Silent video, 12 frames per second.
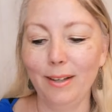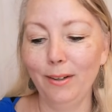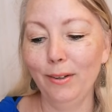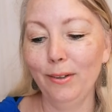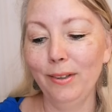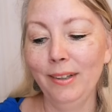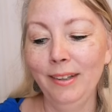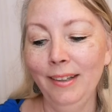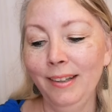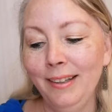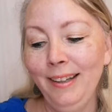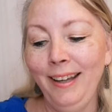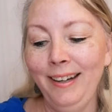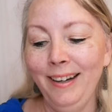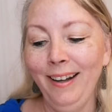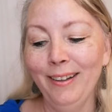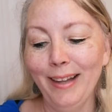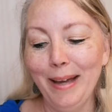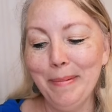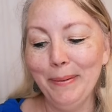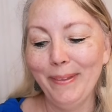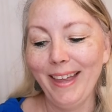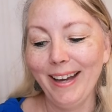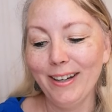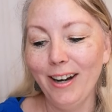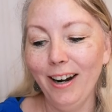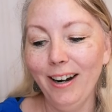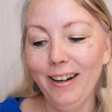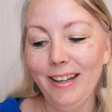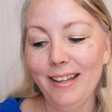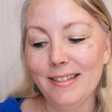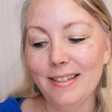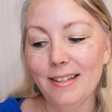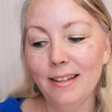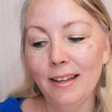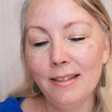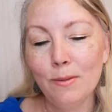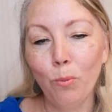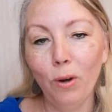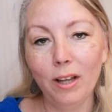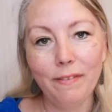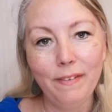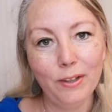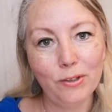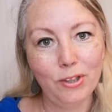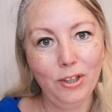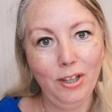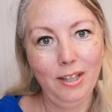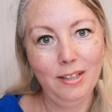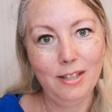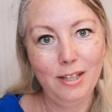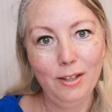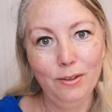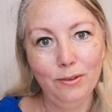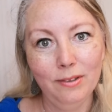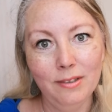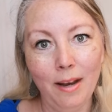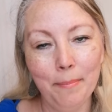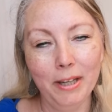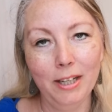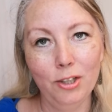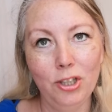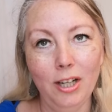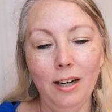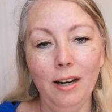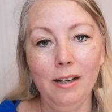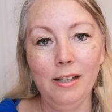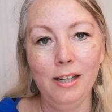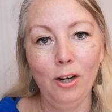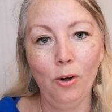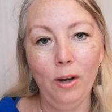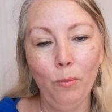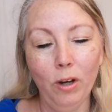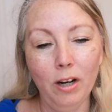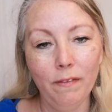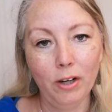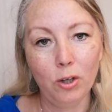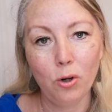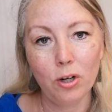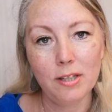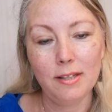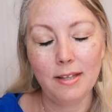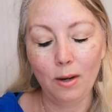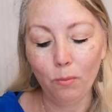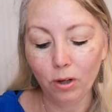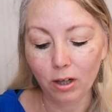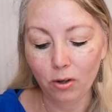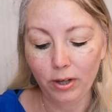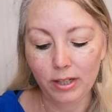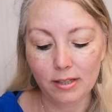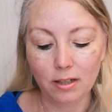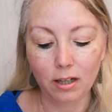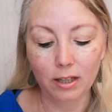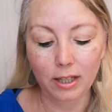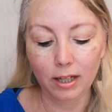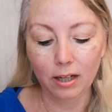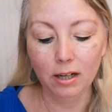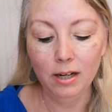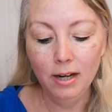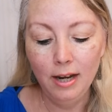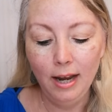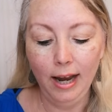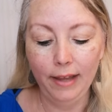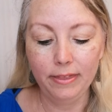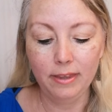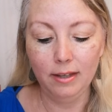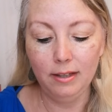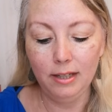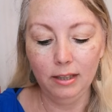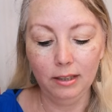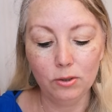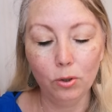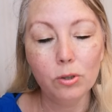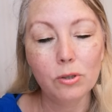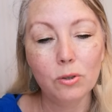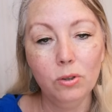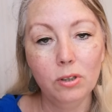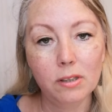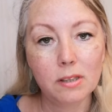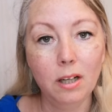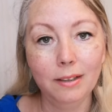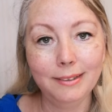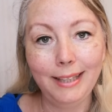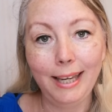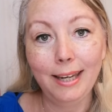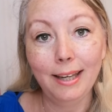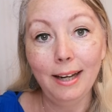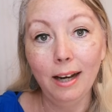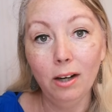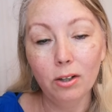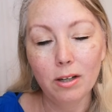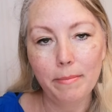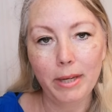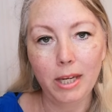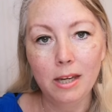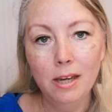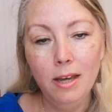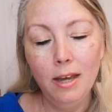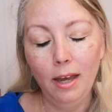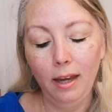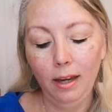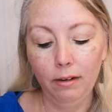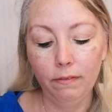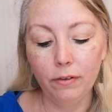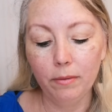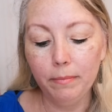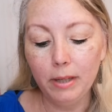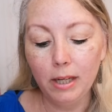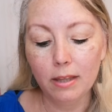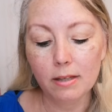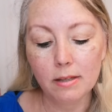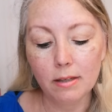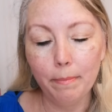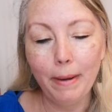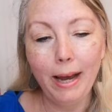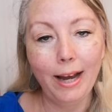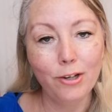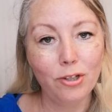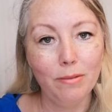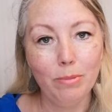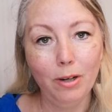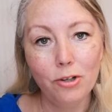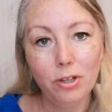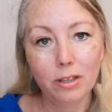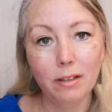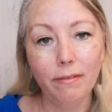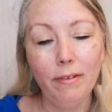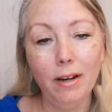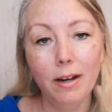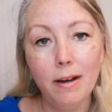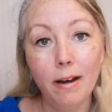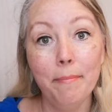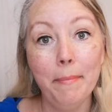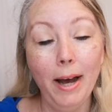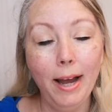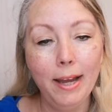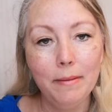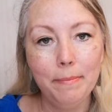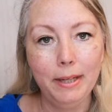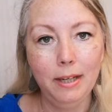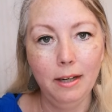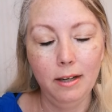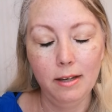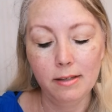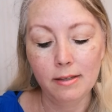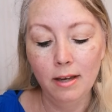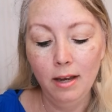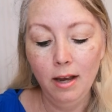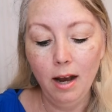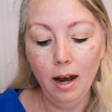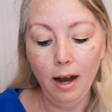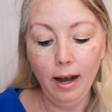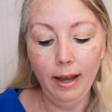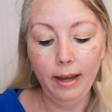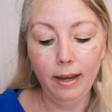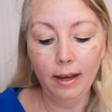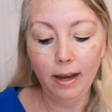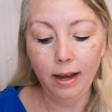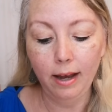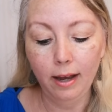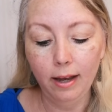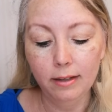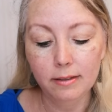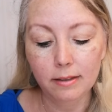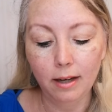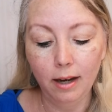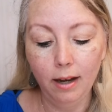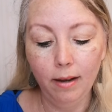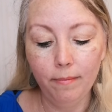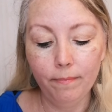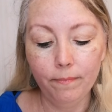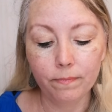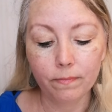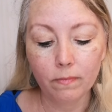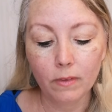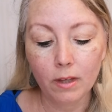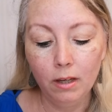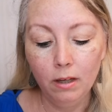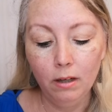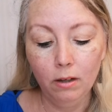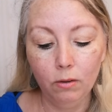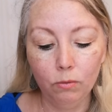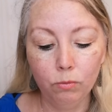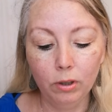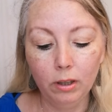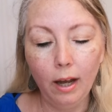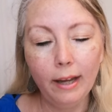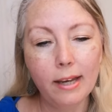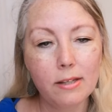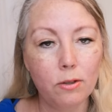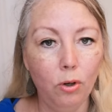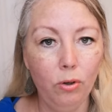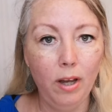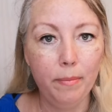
so in alignment with that card is it's what feels good to you. I'm going to share, you know, uh, one of our courses that we're going to start here at the Healing Soul School is called Naked Alchemy. And for me, this is a passion project of, of mine because I had, um, re- I guess, growing